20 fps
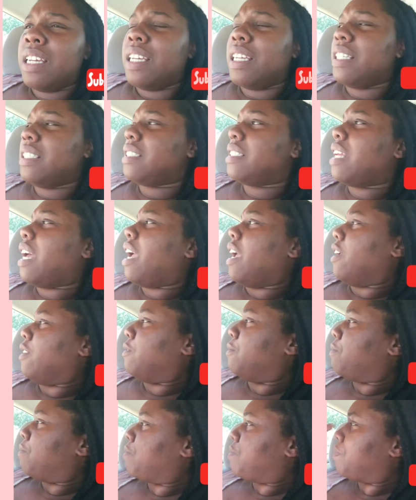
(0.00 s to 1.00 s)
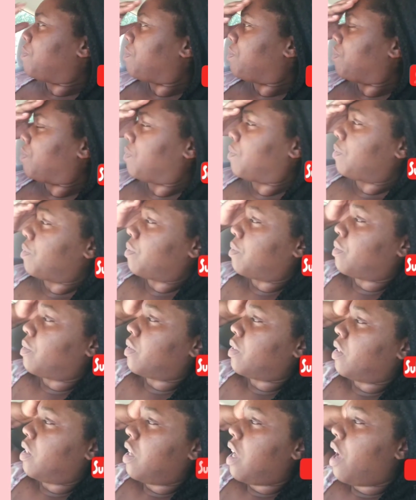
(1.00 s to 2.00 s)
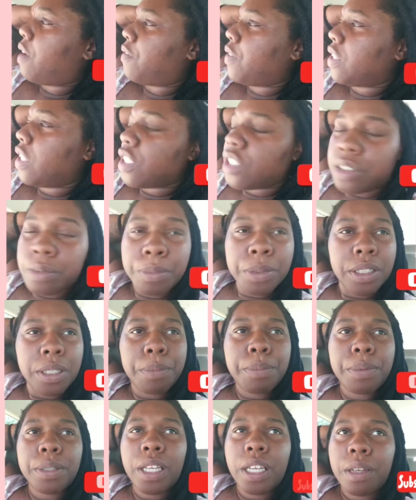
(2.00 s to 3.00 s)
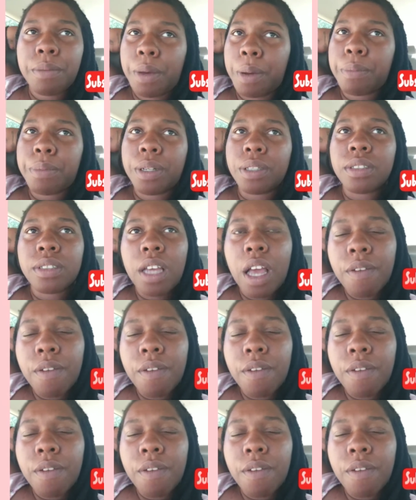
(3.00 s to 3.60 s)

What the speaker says: It's like, I feel like she's manipulating my brother.